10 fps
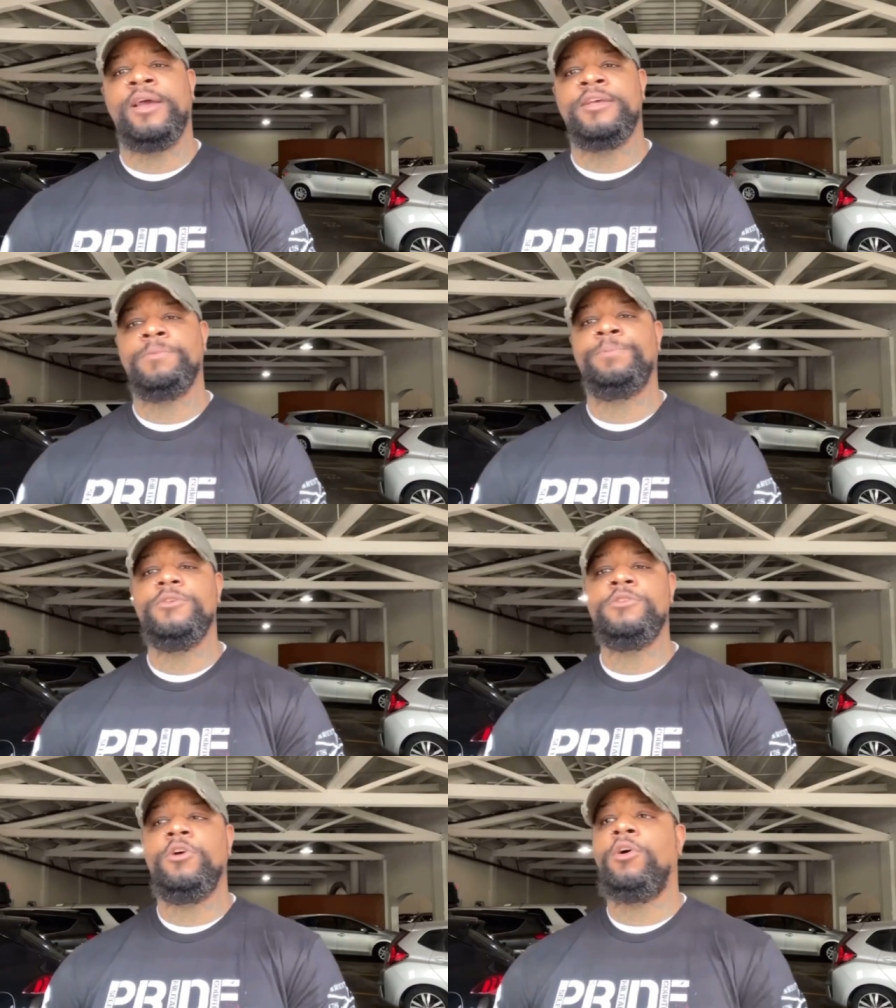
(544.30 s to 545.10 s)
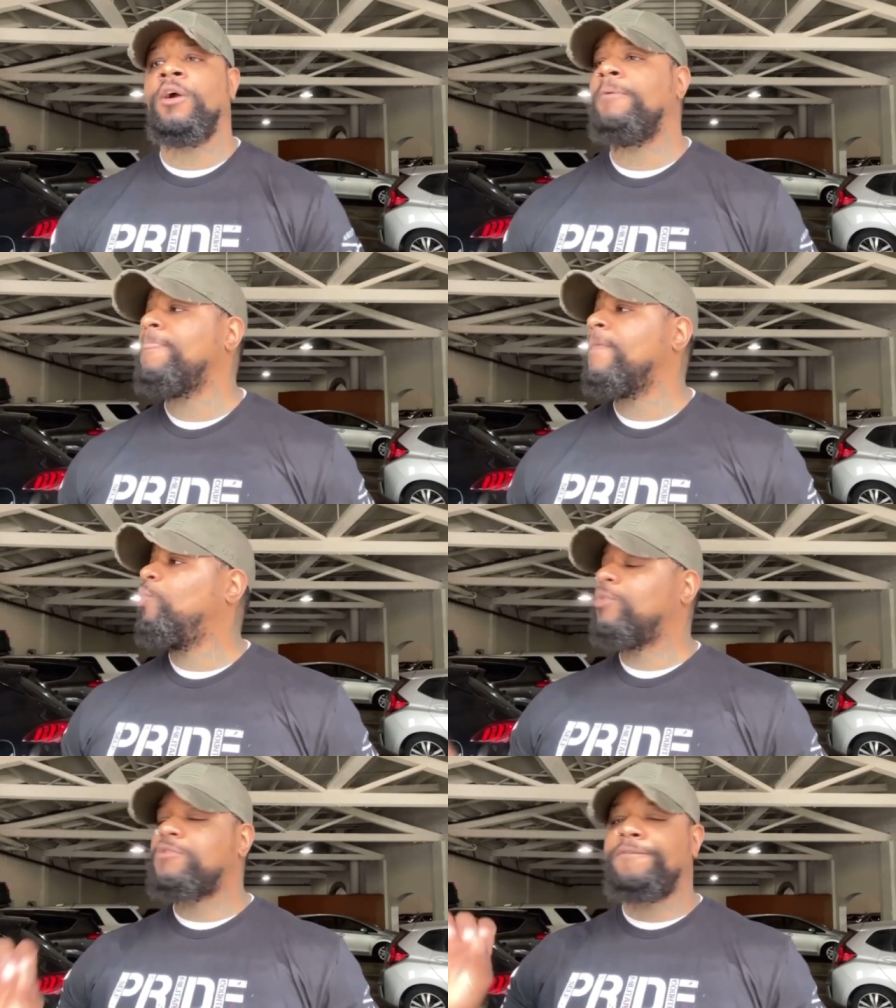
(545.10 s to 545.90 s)
as a prison guard
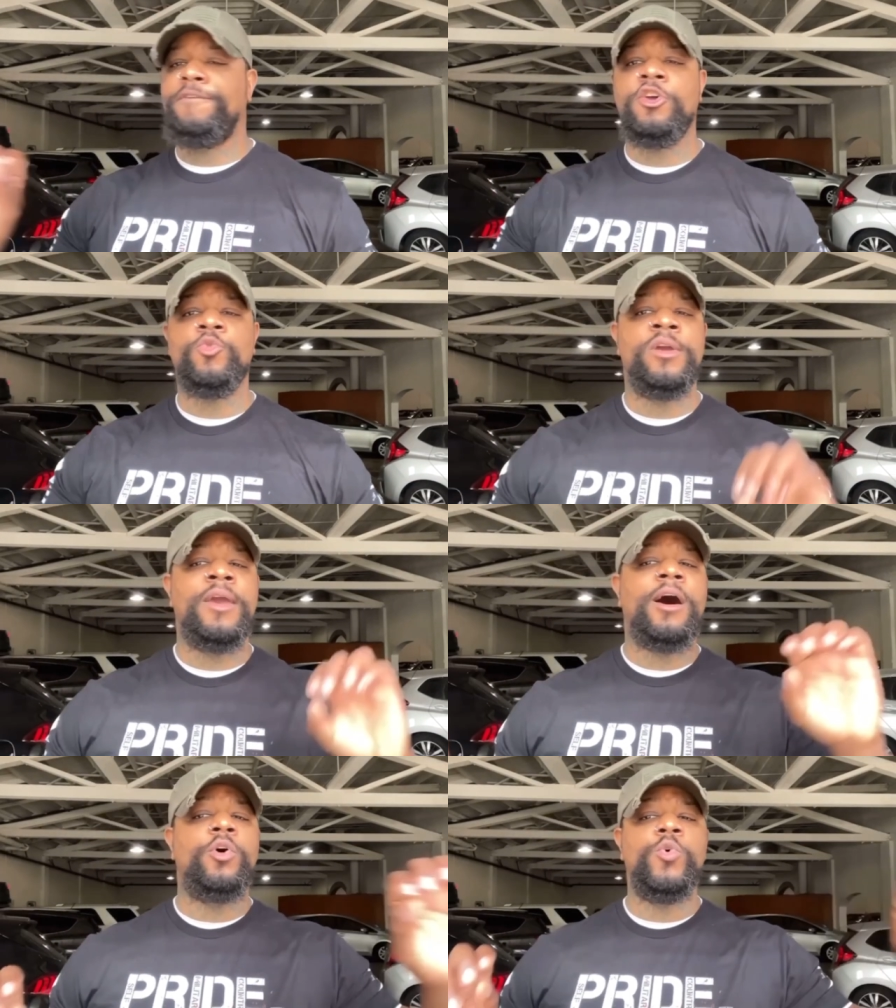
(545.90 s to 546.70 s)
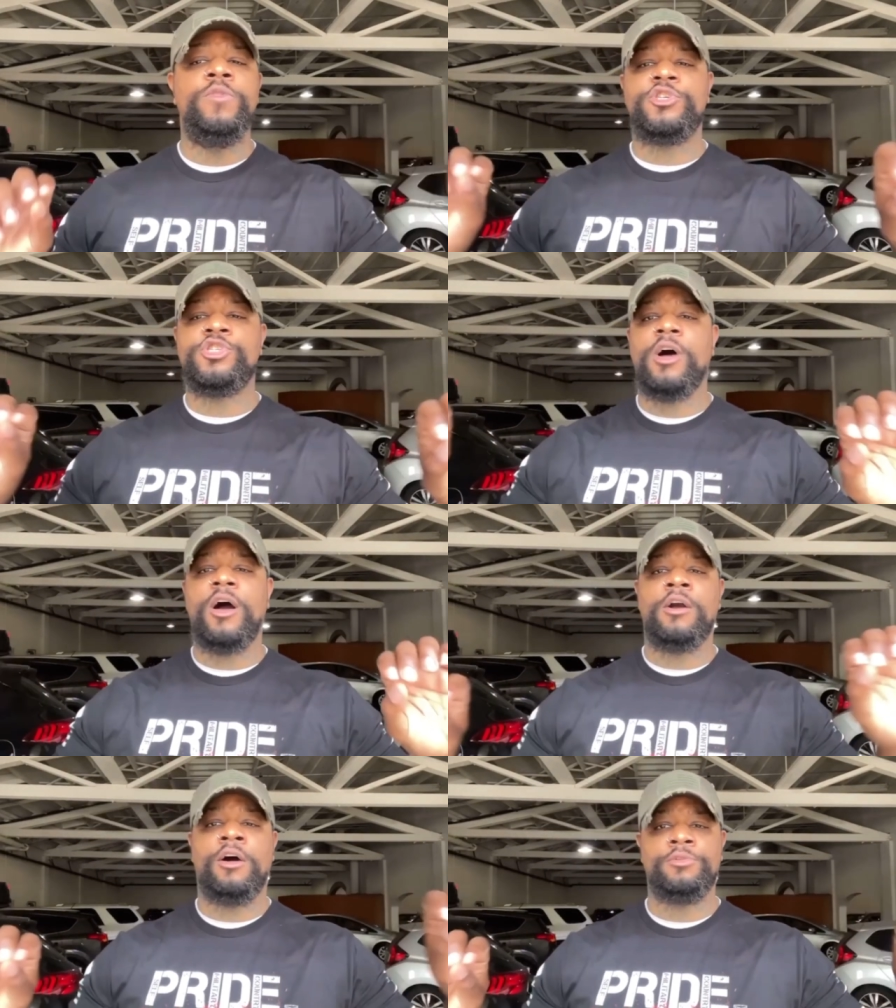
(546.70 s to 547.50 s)
was figuring out who the
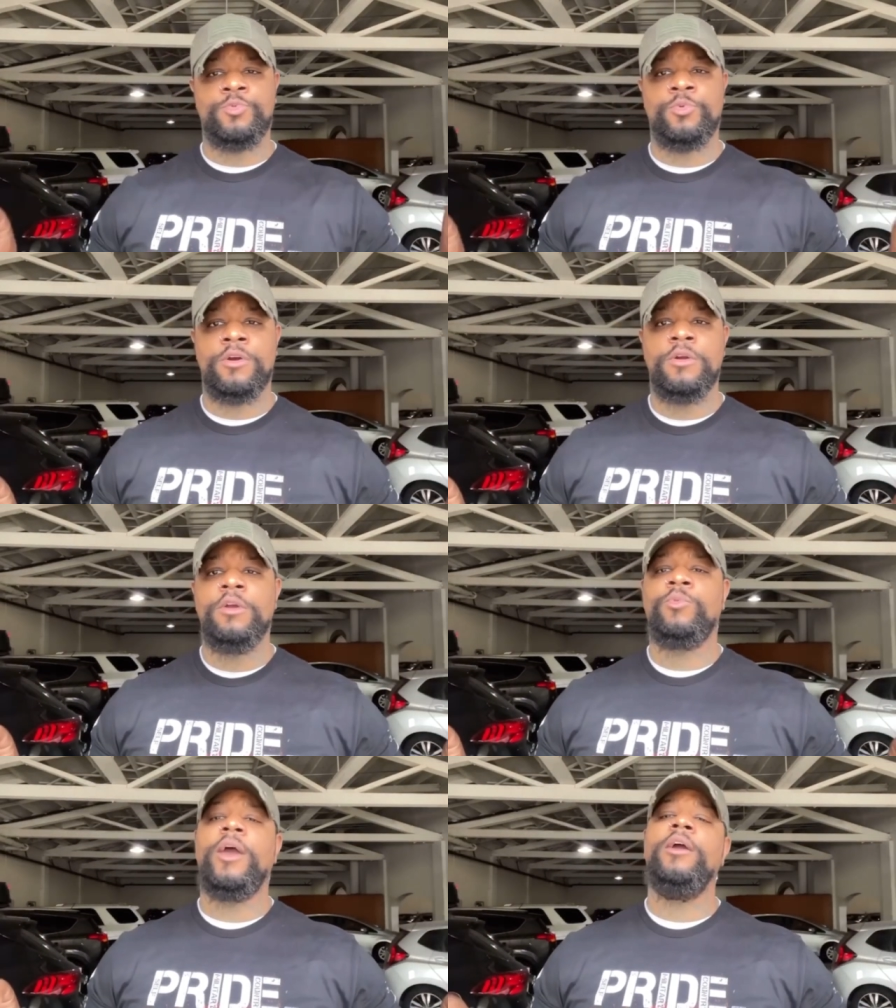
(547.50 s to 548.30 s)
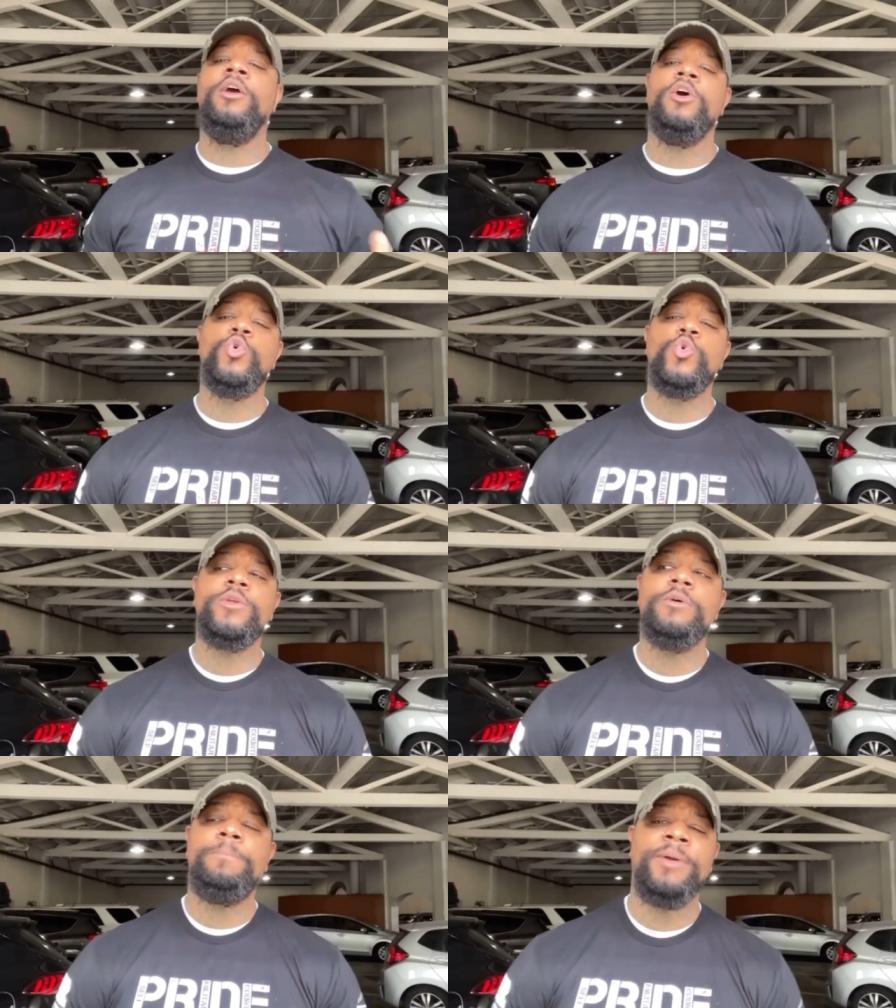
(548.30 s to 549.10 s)
shot callers were, right? Who are
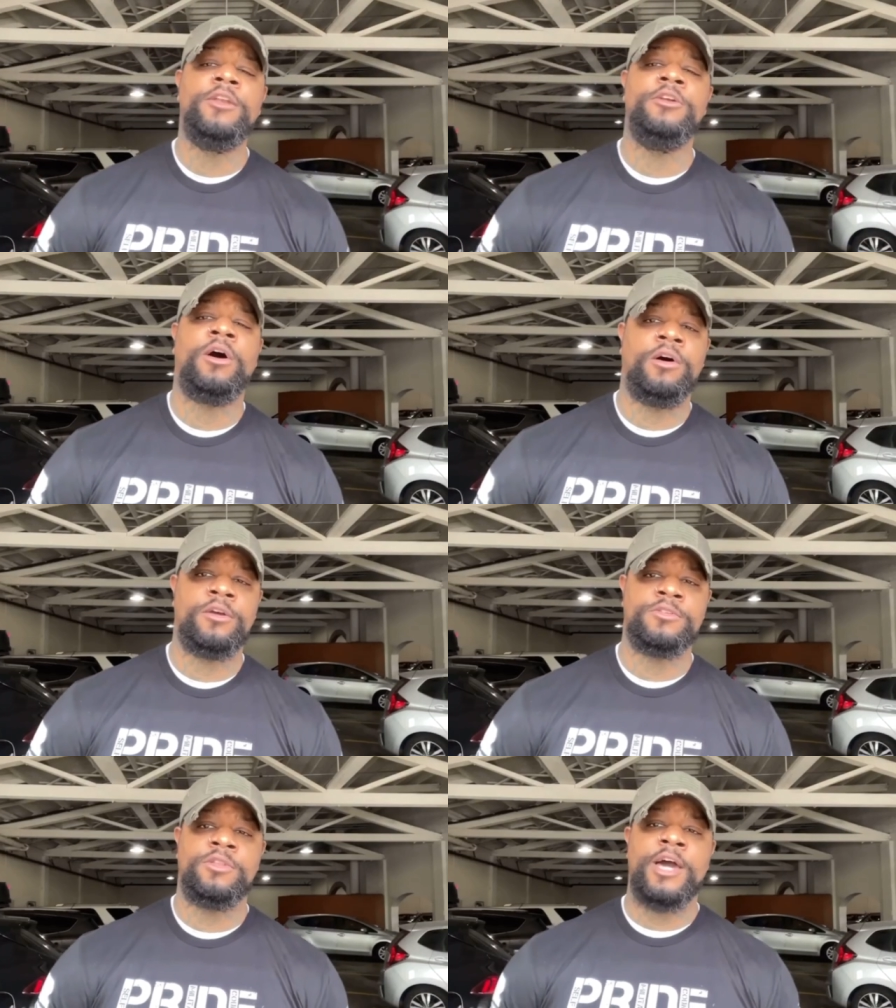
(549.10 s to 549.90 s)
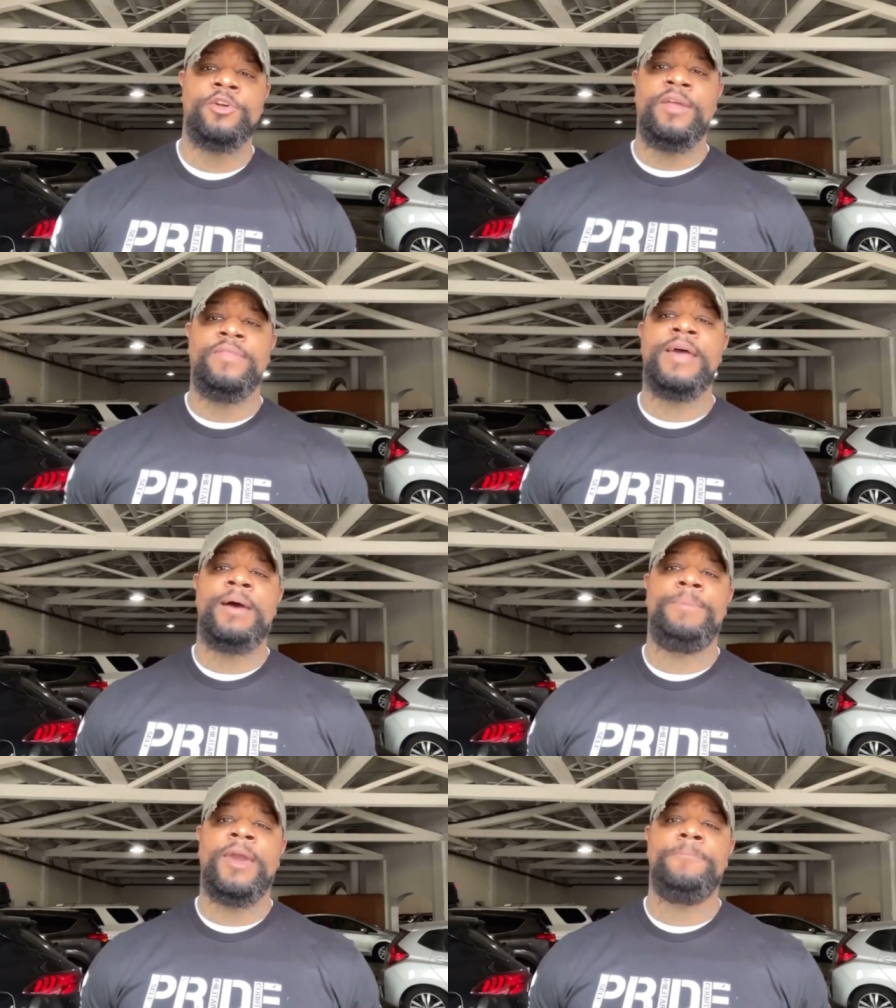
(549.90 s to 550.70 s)
the big dogs that are in
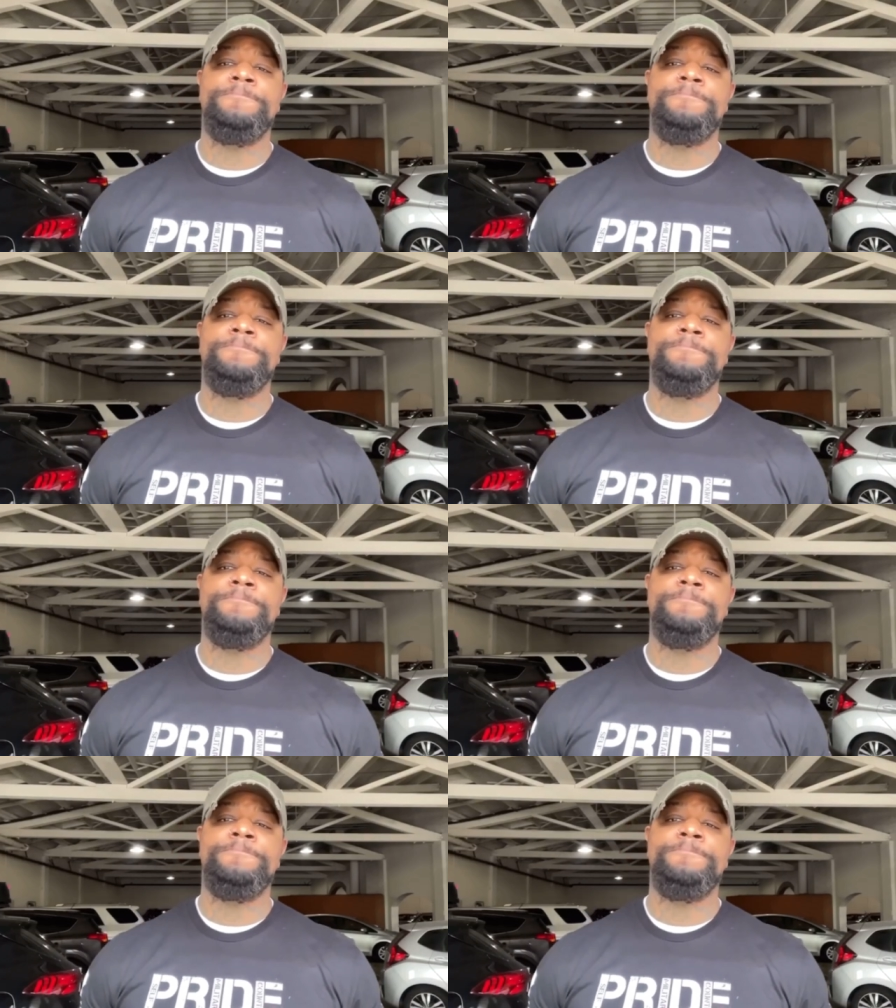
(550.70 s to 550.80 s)
that bay?